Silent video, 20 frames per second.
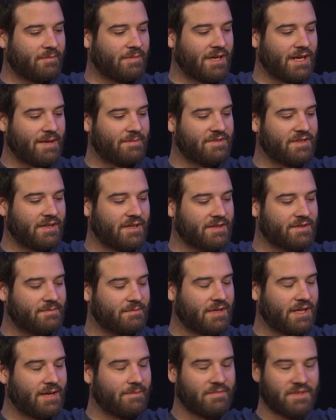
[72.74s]
of pop songs and
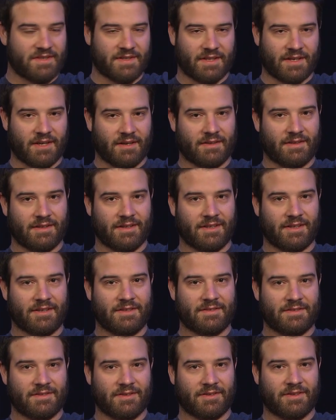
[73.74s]
pop music out there,
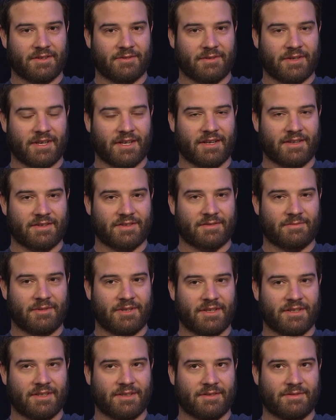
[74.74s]
so I think we kind of just
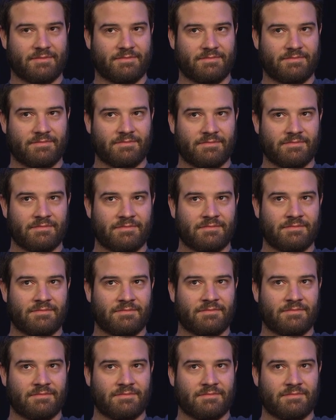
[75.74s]
wanted to
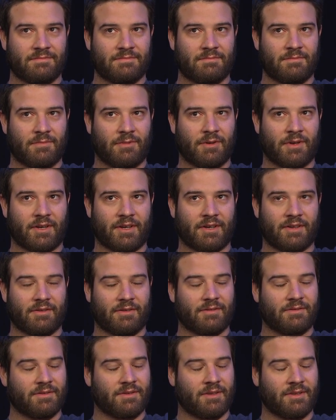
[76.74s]
put our,
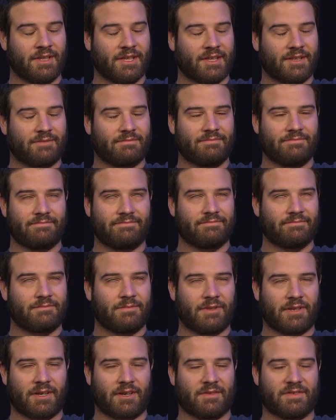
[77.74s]
like,
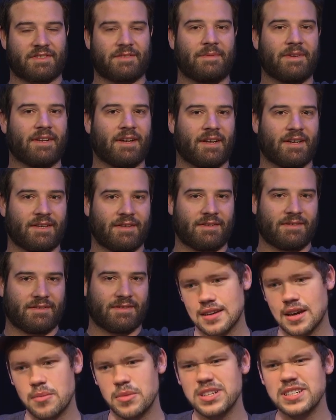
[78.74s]
put our own spin on it.
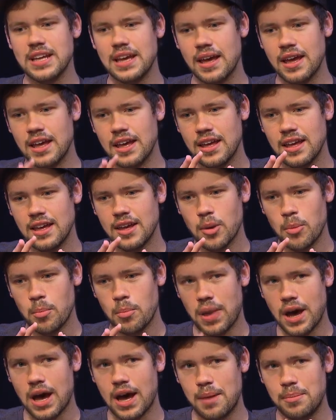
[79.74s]
I'm going to say
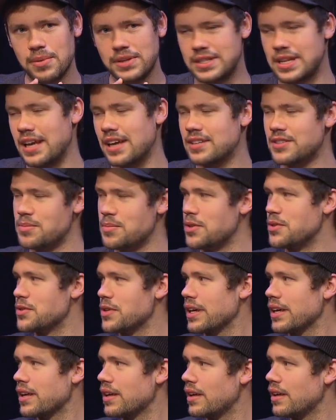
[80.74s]
pop dance
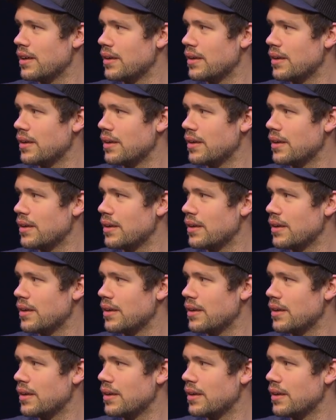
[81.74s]
music,